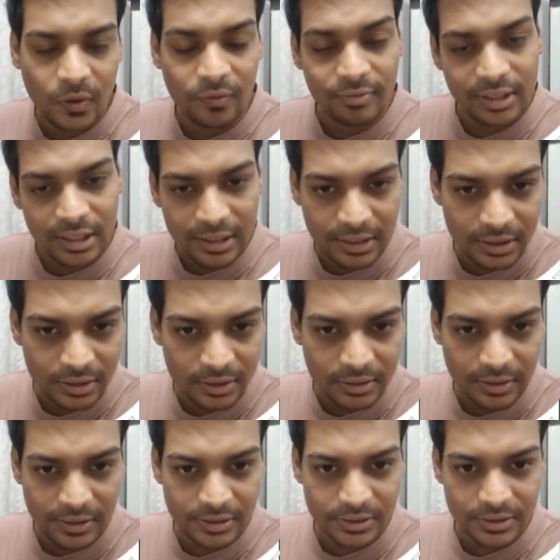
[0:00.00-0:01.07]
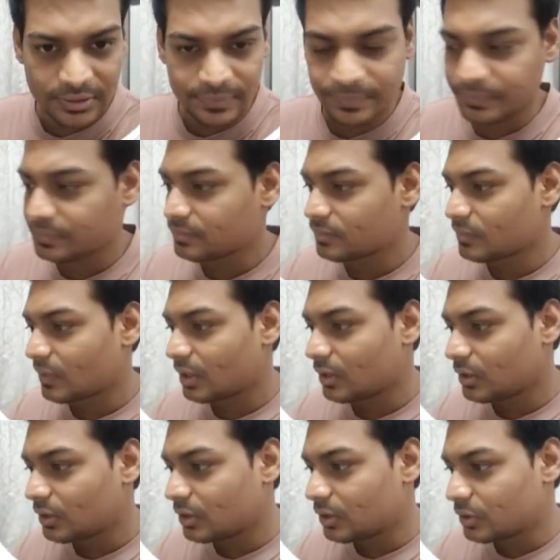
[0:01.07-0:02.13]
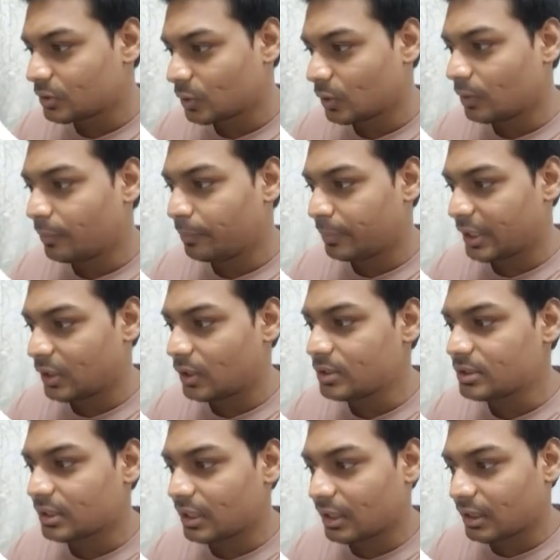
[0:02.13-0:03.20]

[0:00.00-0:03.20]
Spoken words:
of the linked list. So because